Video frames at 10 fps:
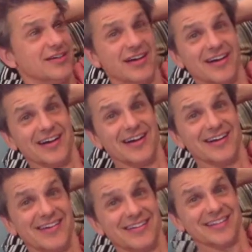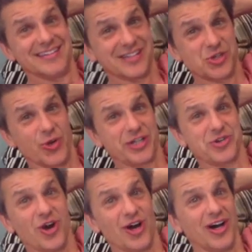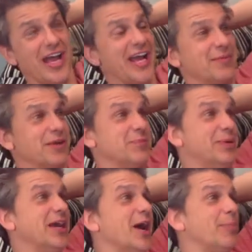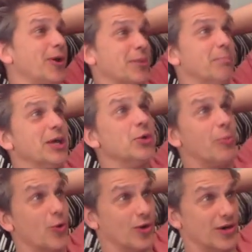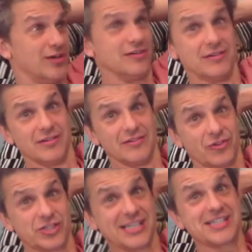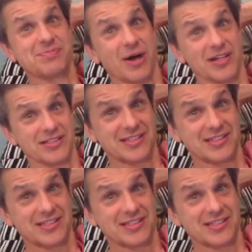that says Quickdraw, and I'm going to be up on a billboard for 6 months.